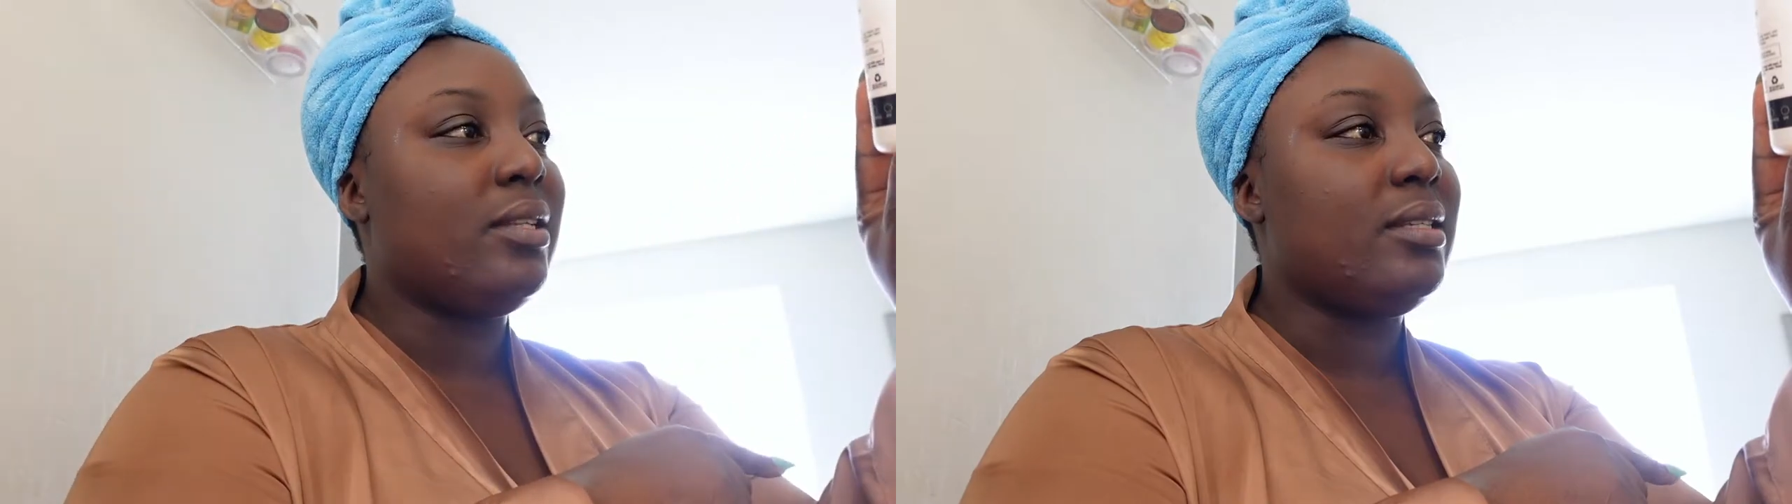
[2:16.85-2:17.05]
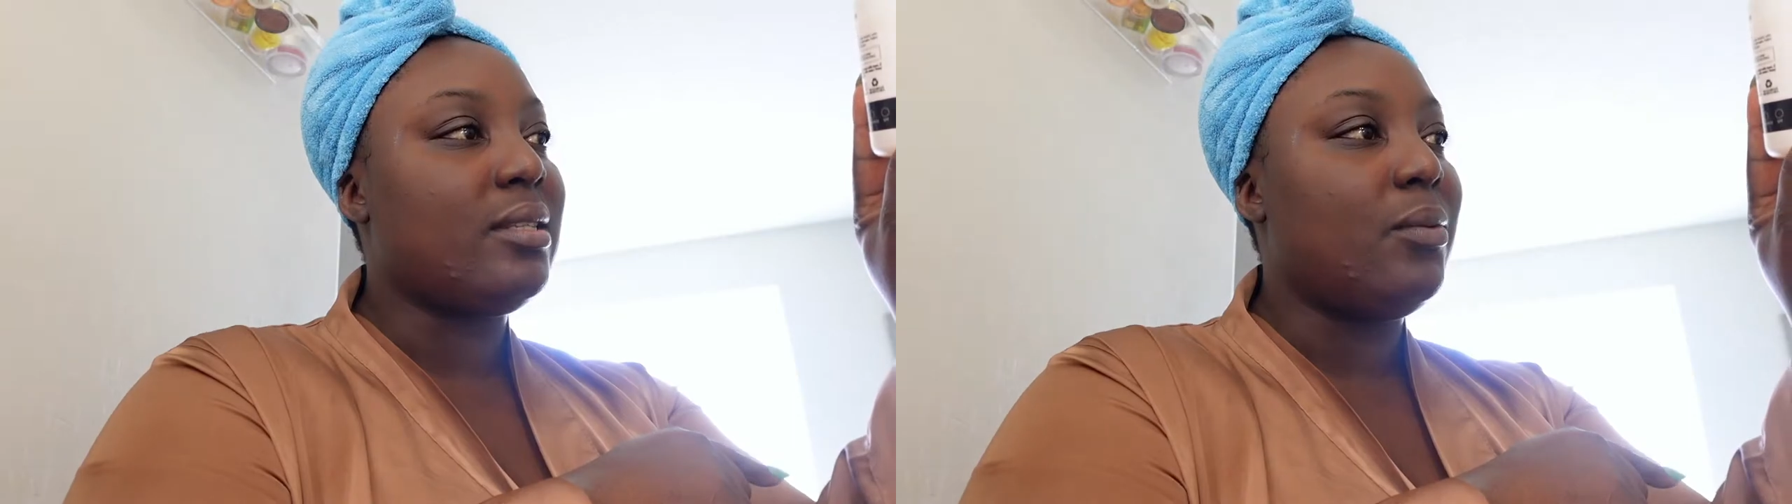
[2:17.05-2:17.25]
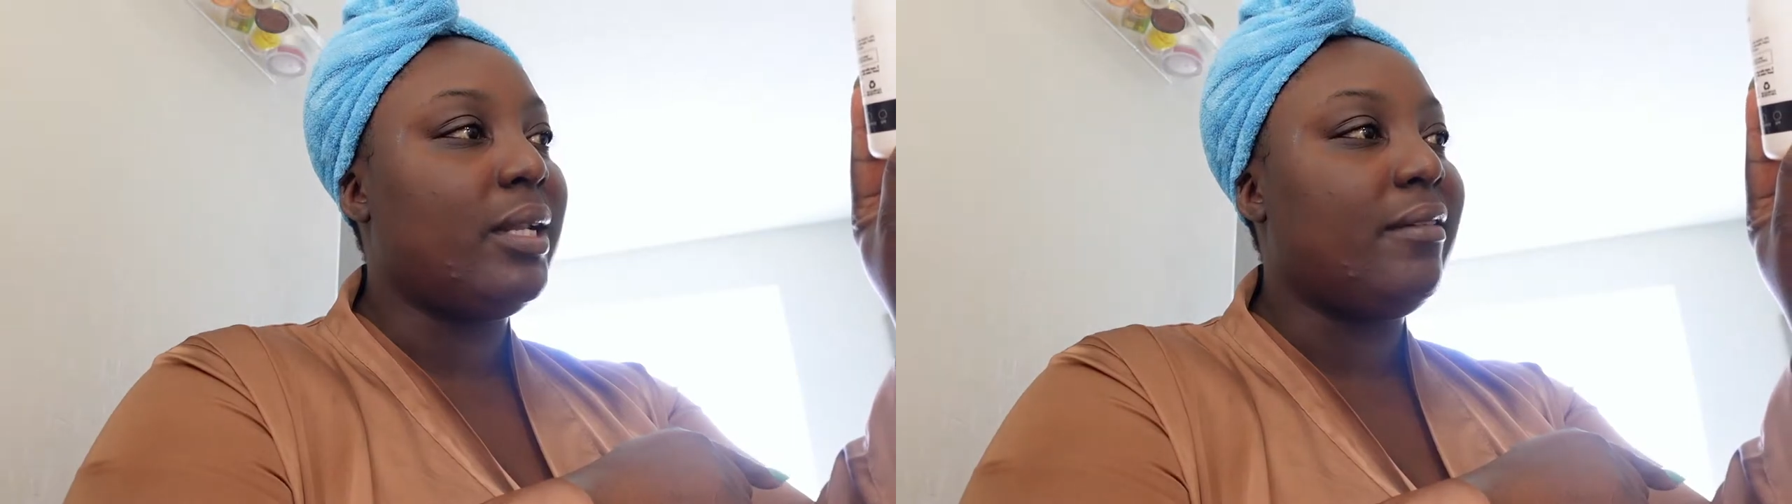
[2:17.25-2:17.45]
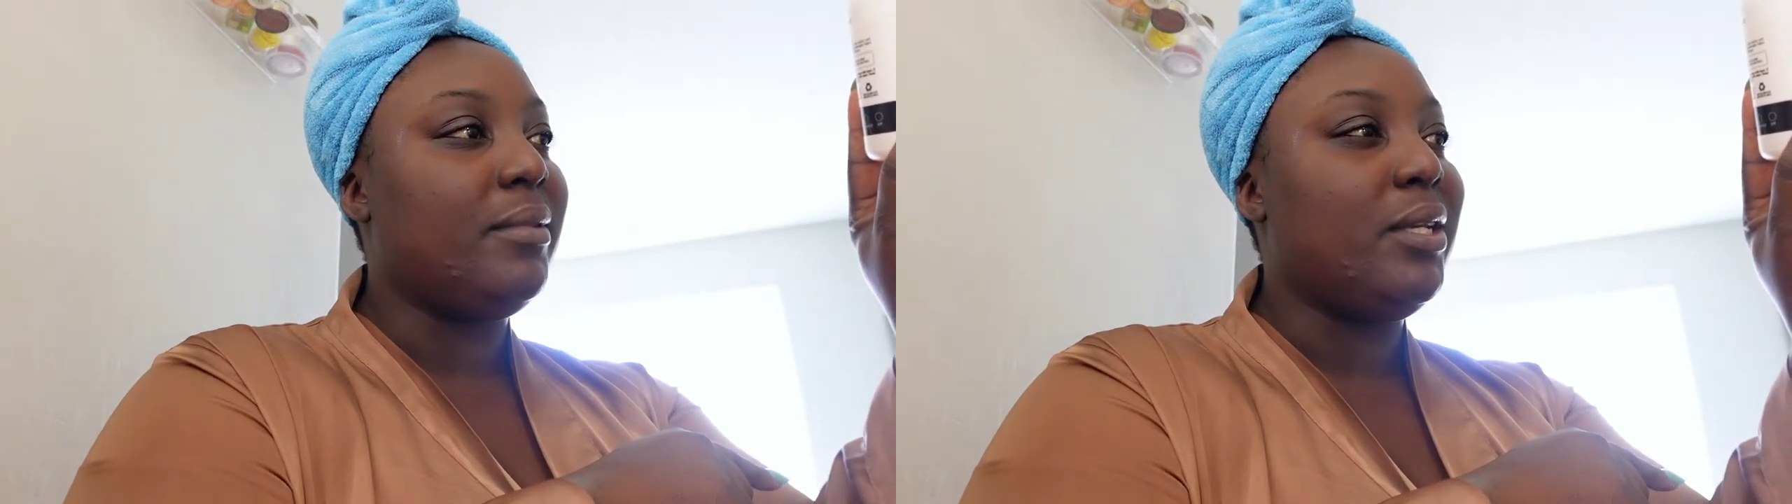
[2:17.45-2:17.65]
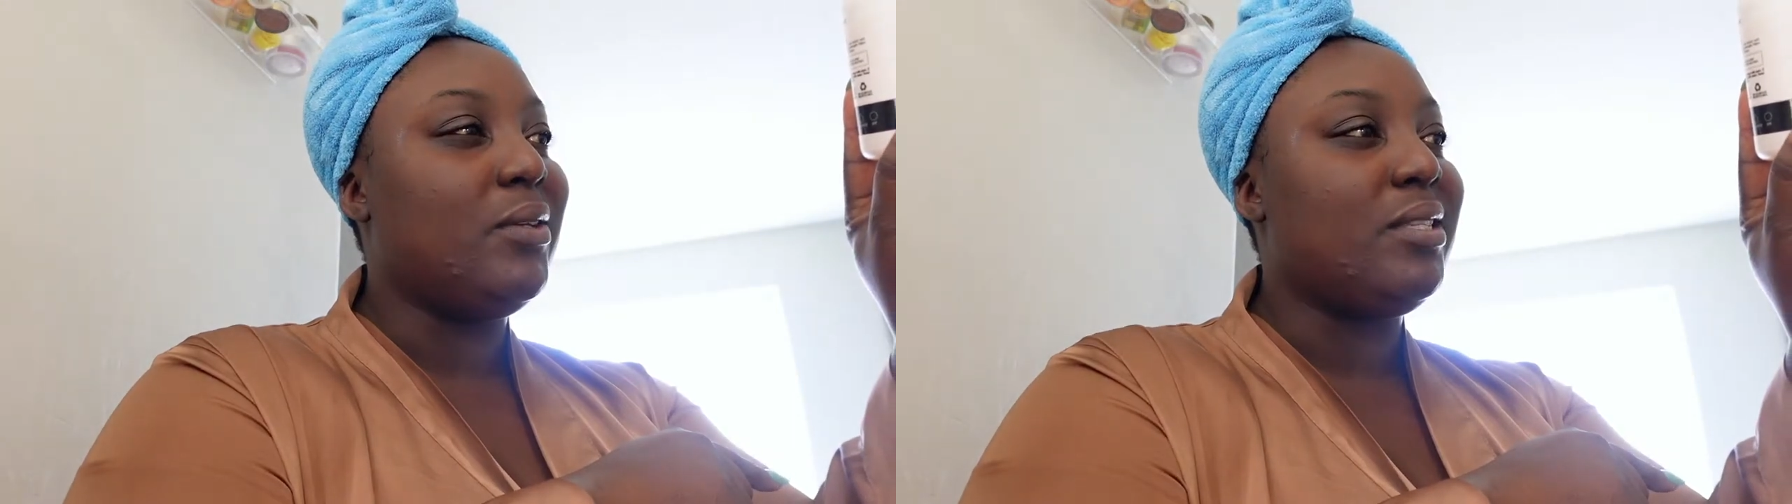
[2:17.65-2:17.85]
This is the one I've
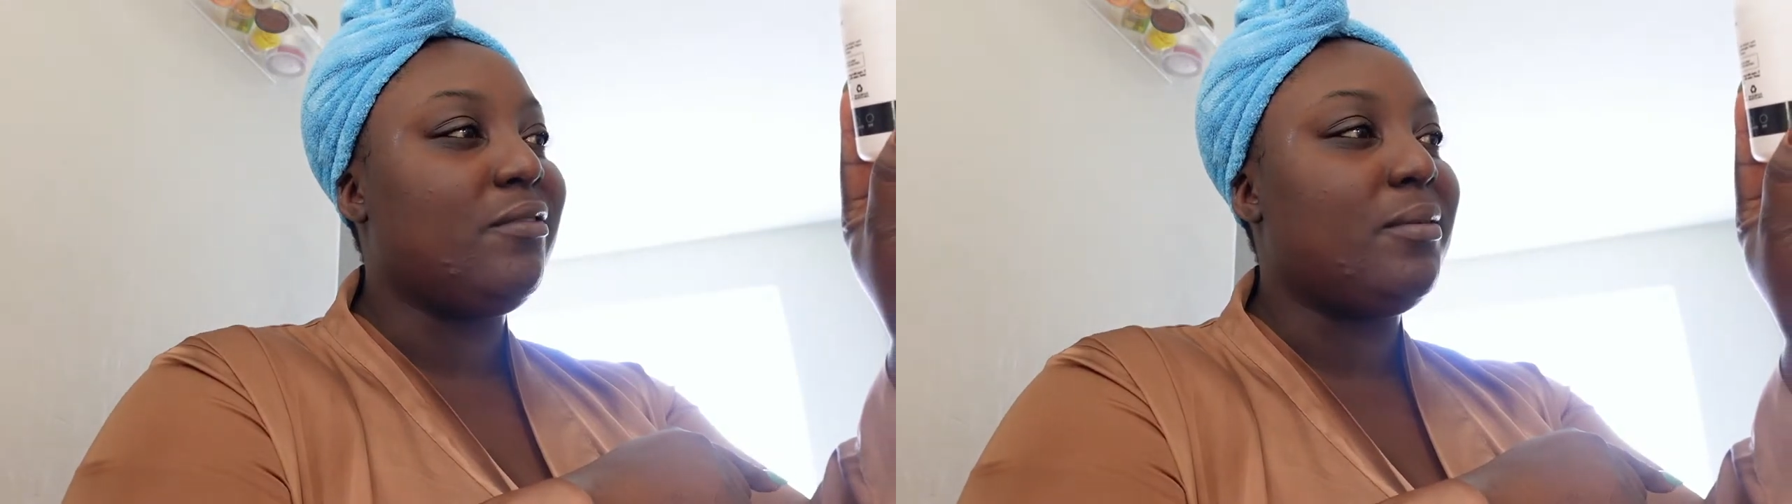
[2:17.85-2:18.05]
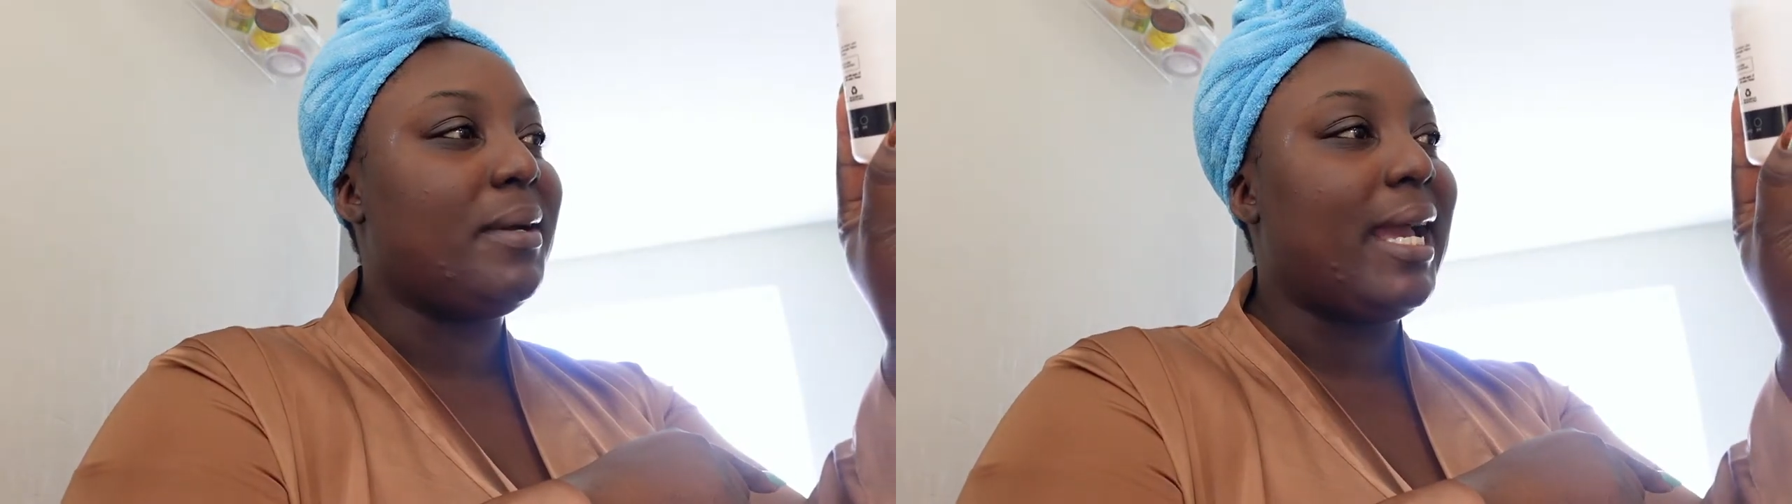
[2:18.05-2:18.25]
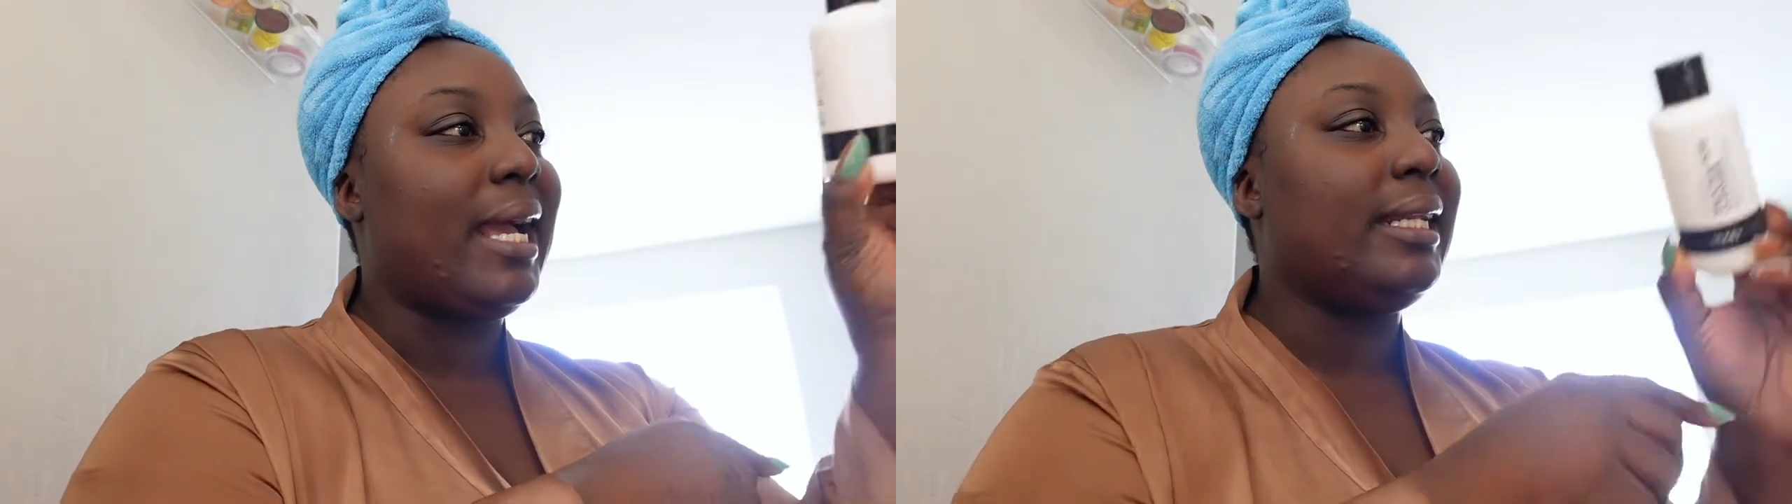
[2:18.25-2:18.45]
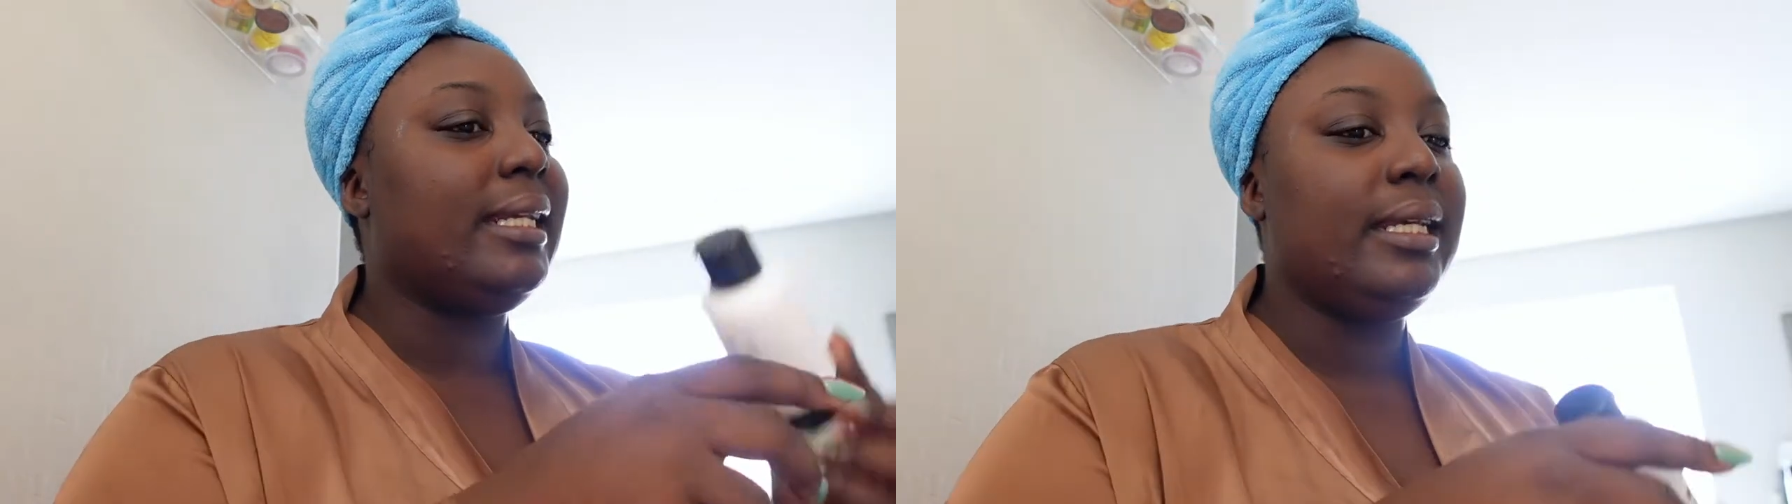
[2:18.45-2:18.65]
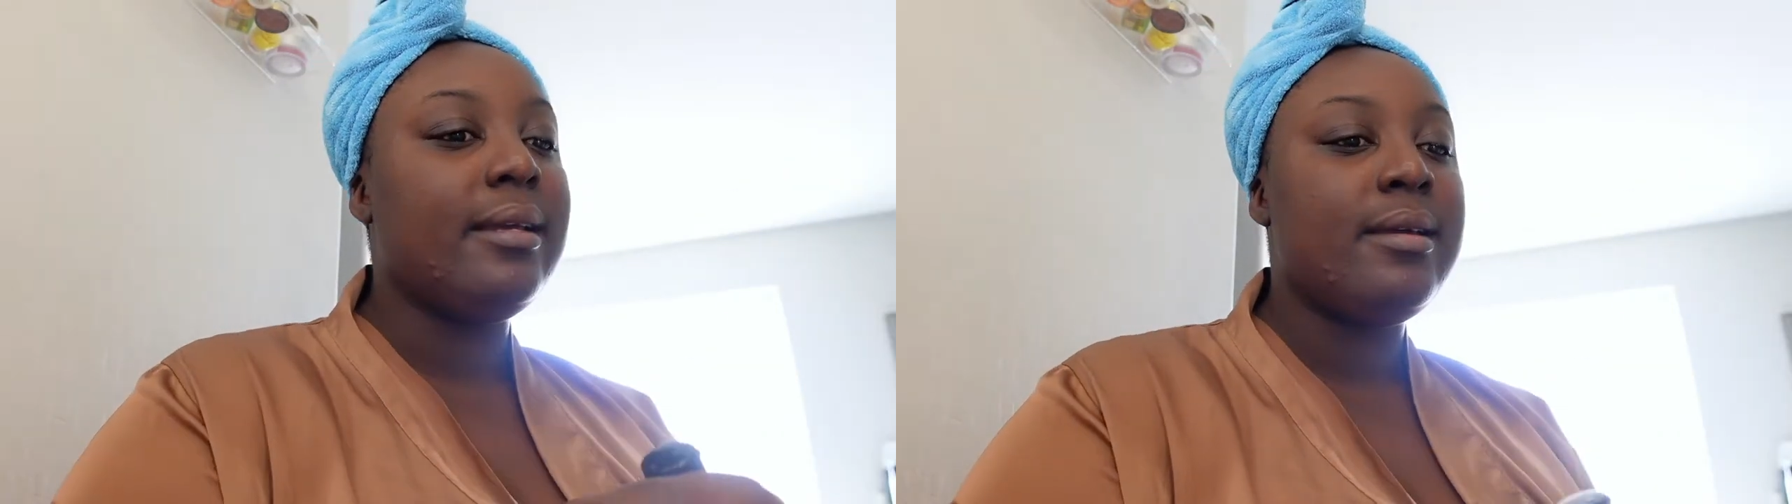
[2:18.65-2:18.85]
been using for my
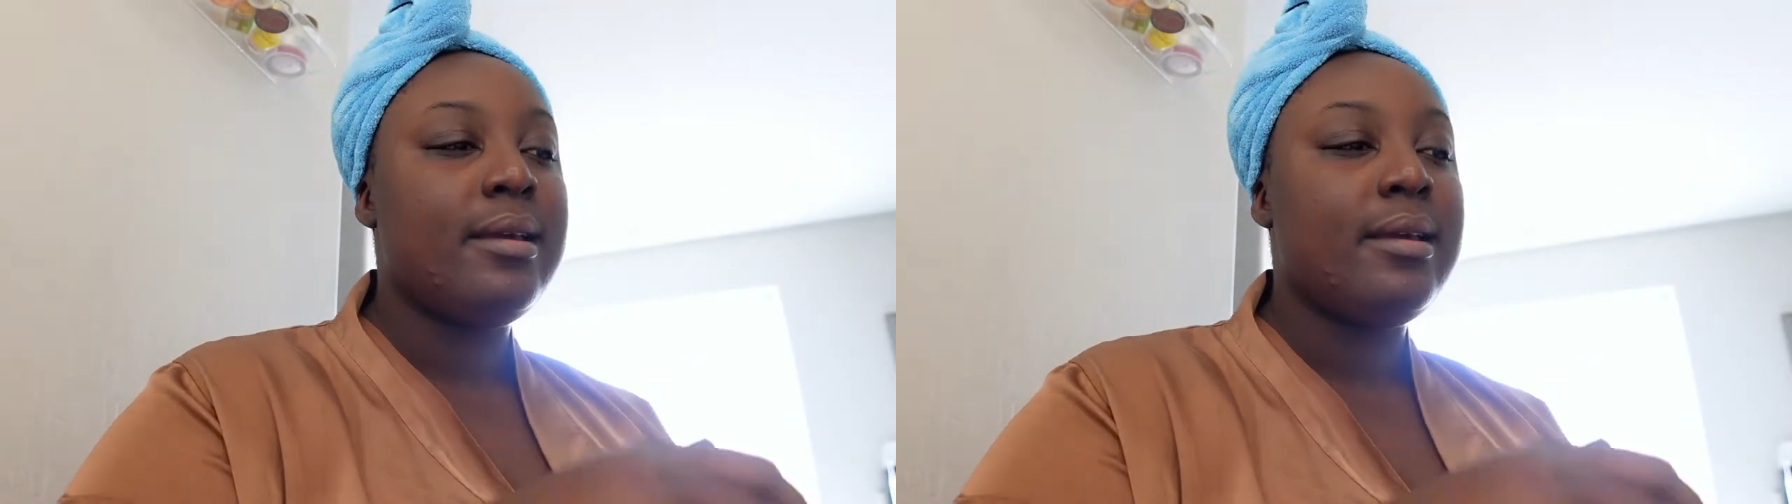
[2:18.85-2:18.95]
acne.